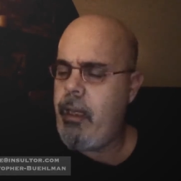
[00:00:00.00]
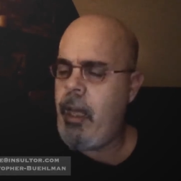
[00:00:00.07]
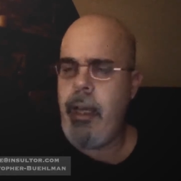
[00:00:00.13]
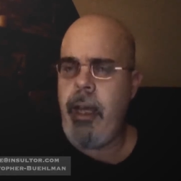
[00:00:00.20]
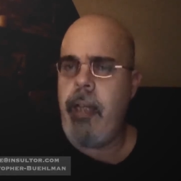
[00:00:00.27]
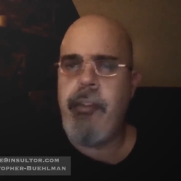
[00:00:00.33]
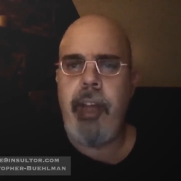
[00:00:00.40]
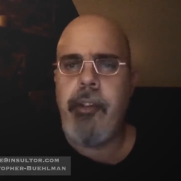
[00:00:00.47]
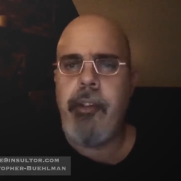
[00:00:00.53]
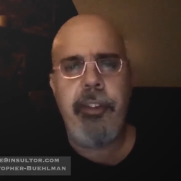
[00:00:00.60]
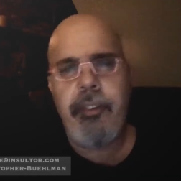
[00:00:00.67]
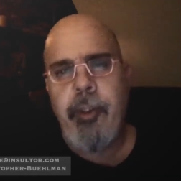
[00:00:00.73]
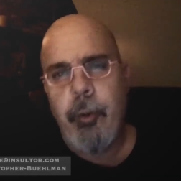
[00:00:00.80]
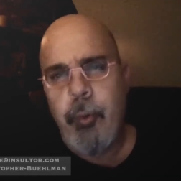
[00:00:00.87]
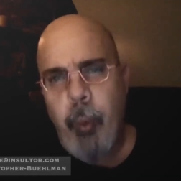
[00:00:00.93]
I
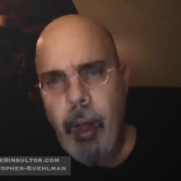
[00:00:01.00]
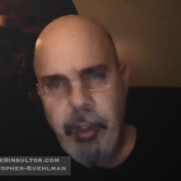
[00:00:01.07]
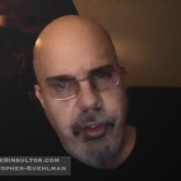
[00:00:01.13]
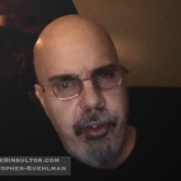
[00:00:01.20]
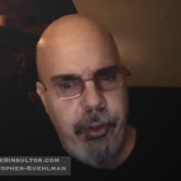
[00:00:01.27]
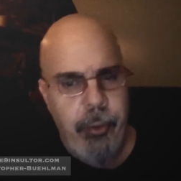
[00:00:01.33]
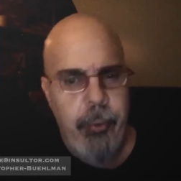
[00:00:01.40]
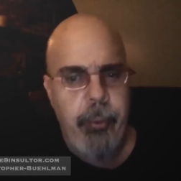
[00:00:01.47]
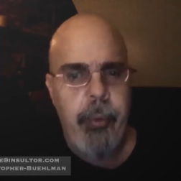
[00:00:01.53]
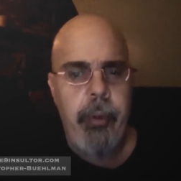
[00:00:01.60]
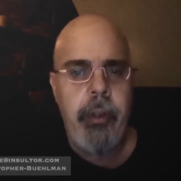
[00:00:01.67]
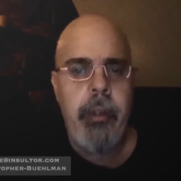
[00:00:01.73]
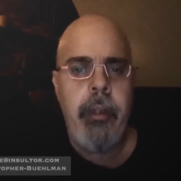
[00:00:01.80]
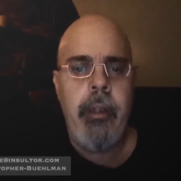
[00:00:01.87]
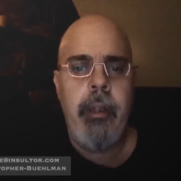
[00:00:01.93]
just don't want to.
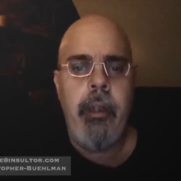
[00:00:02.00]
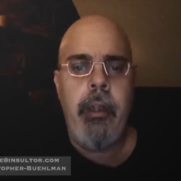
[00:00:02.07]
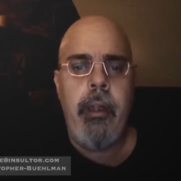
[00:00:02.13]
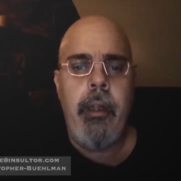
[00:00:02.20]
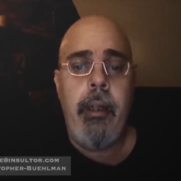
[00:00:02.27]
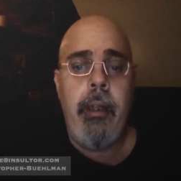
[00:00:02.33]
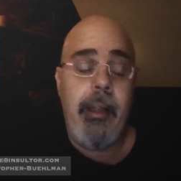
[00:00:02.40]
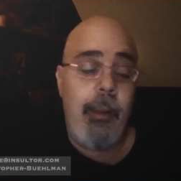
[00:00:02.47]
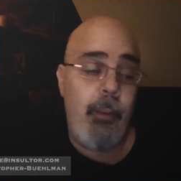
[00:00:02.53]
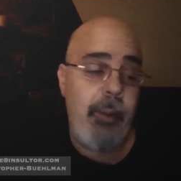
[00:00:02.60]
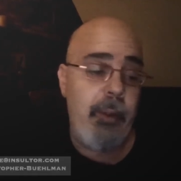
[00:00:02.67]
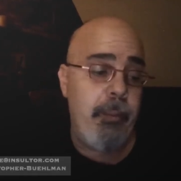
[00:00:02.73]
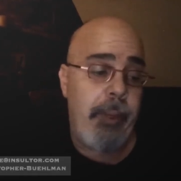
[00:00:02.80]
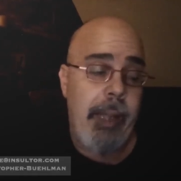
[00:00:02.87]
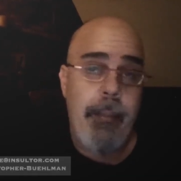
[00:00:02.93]
I
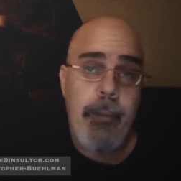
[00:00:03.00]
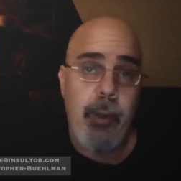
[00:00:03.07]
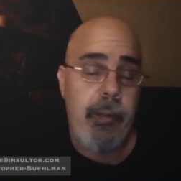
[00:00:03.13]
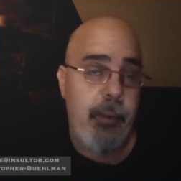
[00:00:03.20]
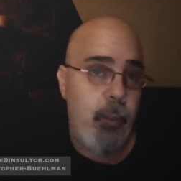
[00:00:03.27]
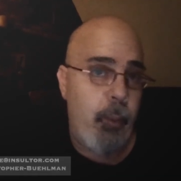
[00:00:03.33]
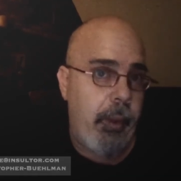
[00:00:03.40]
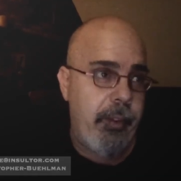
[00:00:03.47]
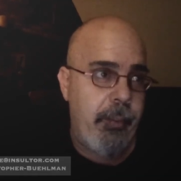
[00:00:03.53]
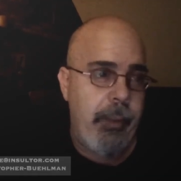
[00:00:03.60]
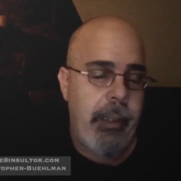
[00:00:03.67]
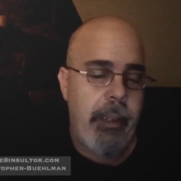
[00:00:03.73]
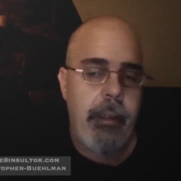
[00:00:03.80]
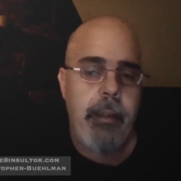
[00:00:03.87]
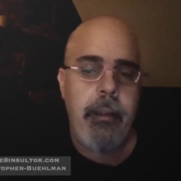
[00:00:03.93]
wouldn't blame you if it was
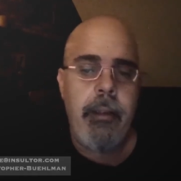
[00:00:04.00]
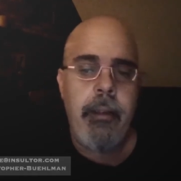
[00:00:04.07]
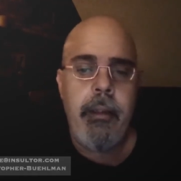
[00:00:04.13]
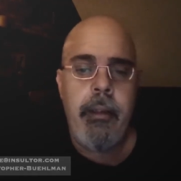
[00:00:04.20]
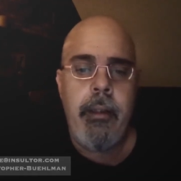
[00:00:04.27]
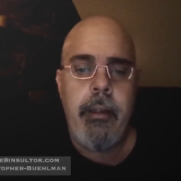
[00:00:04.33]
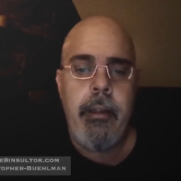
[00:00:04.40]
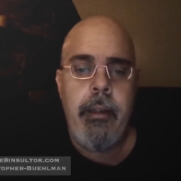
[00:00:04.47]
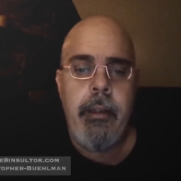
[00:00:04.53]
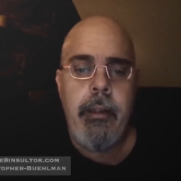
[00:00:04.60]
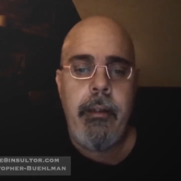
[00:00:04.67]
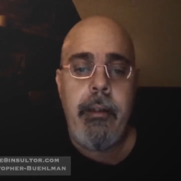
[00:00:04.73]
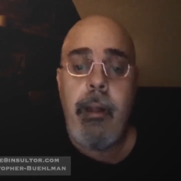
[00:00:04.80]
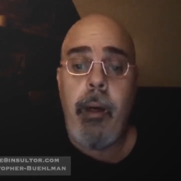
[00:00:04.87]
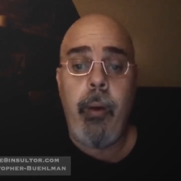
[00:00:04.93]
me.
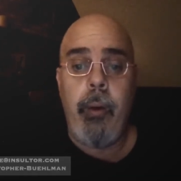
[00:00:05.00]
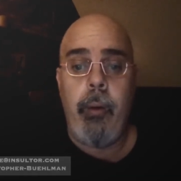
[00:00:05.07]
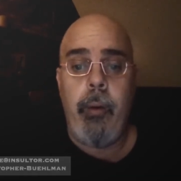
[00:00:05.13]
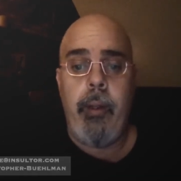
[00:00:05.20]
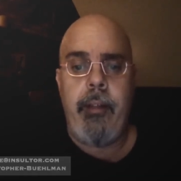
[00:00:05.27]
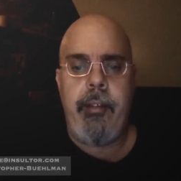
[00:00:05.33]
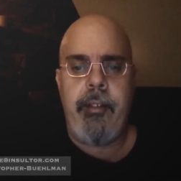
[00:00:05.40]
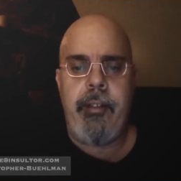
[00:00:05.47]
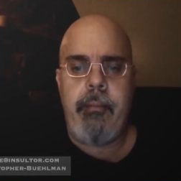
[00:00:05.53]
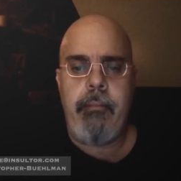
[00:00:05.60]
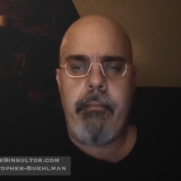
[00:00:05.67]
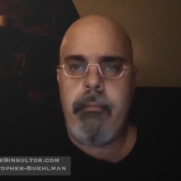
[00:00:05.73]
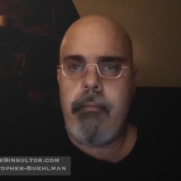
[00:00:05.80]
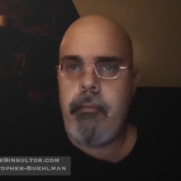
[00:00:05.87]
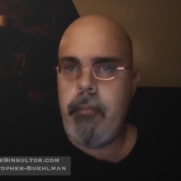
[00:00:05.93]
No,
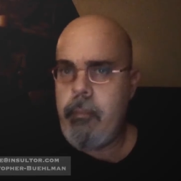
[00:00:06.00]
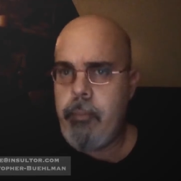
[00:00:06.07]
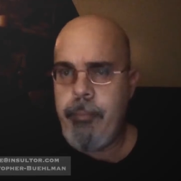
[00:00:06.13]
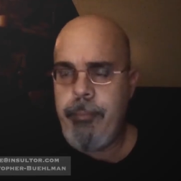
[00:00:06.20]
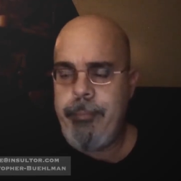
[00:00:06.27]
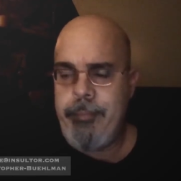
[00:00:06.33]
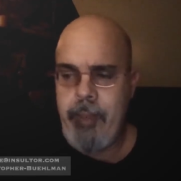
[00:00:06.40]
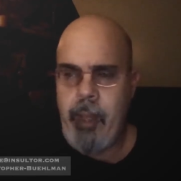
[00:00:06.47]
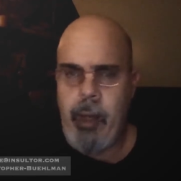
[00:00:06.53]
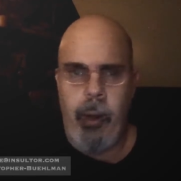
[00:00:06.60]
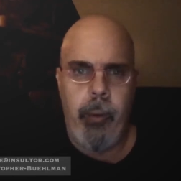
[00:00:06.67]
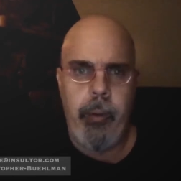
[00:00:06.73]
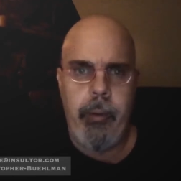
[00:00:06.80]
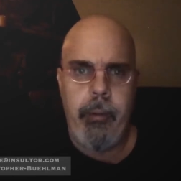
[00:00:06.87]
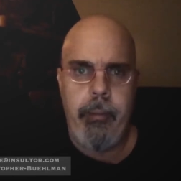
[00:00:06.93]

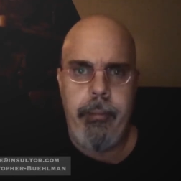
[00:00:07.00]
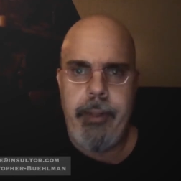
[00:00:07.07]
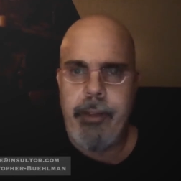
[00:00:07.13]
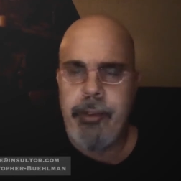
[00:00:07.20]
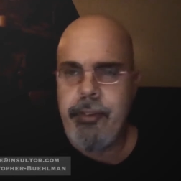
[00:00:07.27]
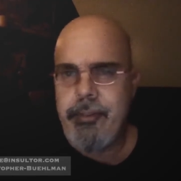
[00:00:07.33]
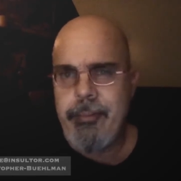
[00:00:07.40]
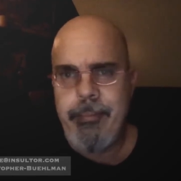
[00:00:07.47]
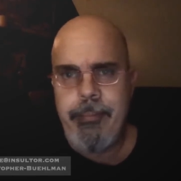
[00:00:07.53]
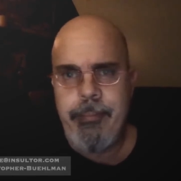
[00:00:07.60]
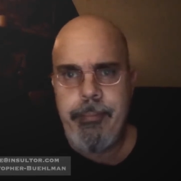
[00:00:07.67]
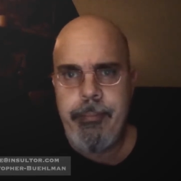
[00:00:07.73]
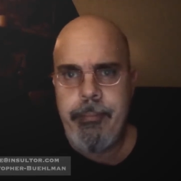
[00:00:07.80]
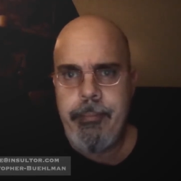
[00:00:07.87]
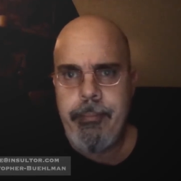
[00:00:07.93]
no, there's
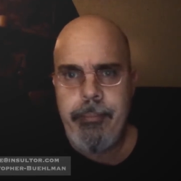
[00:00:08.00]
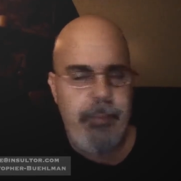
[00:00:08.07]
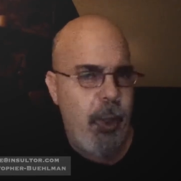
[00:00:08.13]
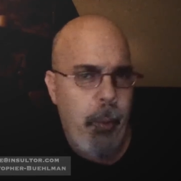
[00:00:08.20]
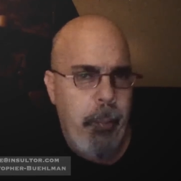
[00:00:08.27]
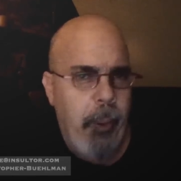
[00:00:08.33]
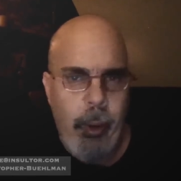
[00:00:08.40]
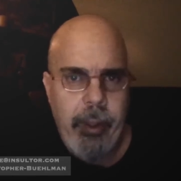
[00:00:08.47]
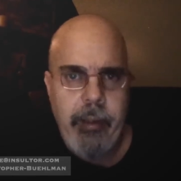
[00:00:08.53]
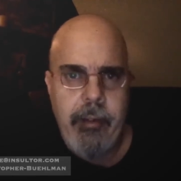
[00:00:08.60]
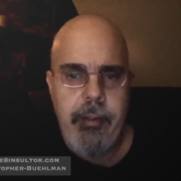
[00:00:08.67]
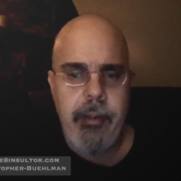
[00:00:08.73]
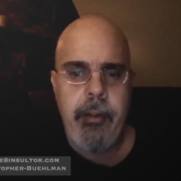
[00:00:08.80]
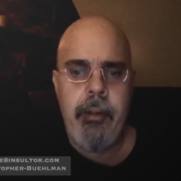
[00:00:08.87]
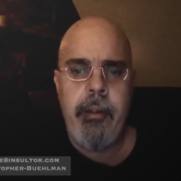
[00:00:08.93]
no
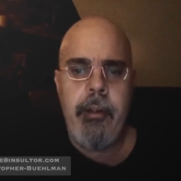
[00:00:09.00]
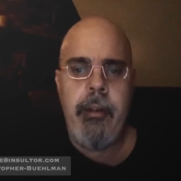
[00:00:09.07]
point.